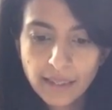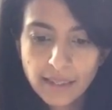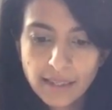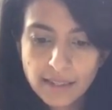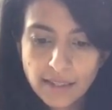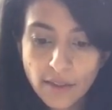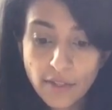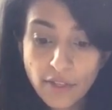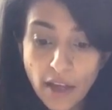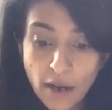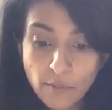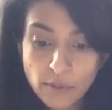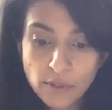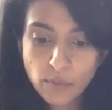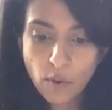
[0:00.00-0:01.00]
So that
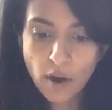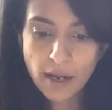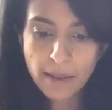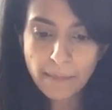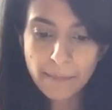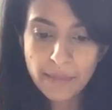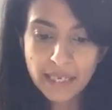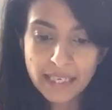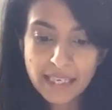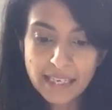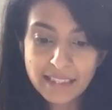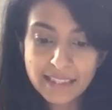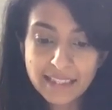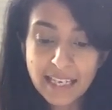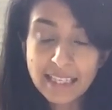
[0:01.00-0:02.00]
was why Mickey
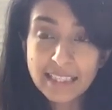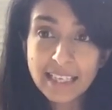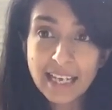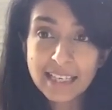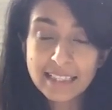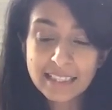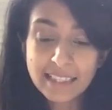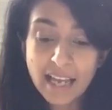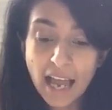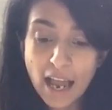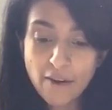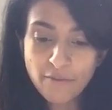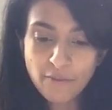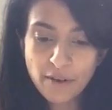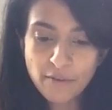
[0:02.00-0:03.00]
had dedicated
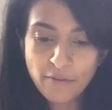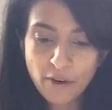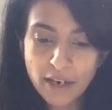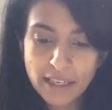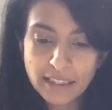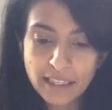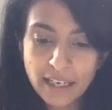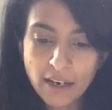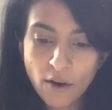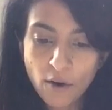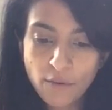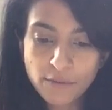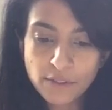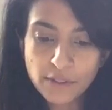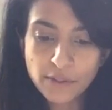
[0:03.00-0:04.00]
every Friday
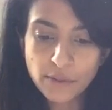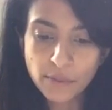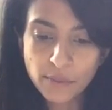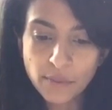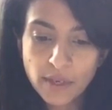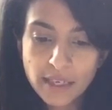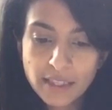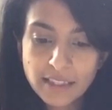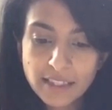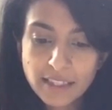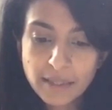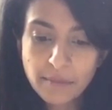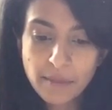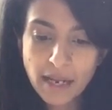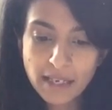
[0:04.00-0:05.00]
after school to
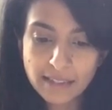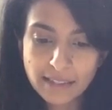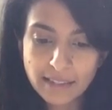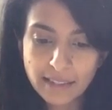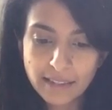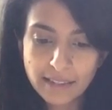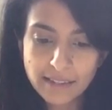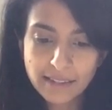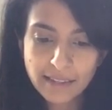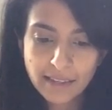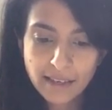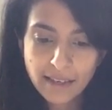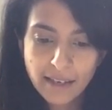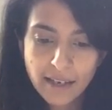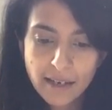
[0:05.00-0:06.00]
gymnastics,
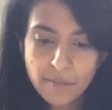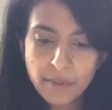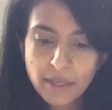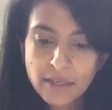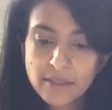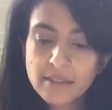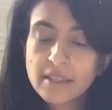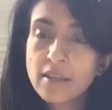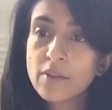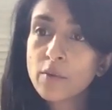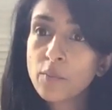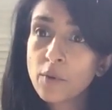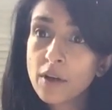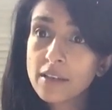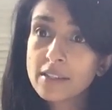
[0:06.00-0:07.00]
because in the
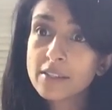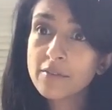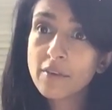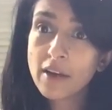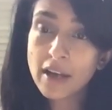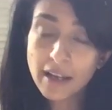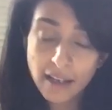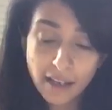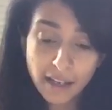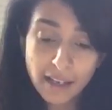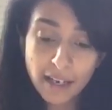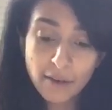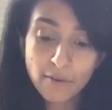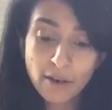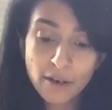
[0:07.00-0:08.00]
words of her
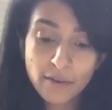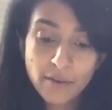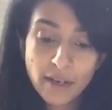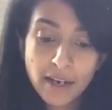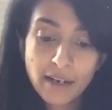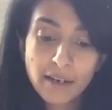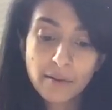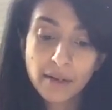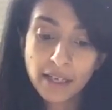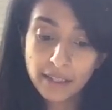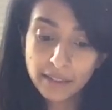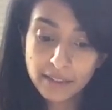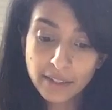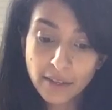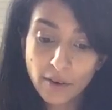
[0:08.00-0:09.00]
hero,
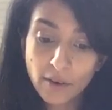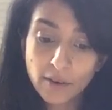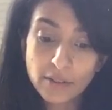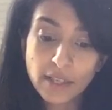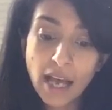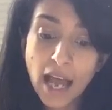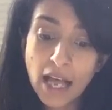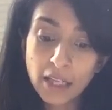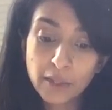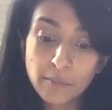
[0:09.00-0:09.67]
Hildegard L.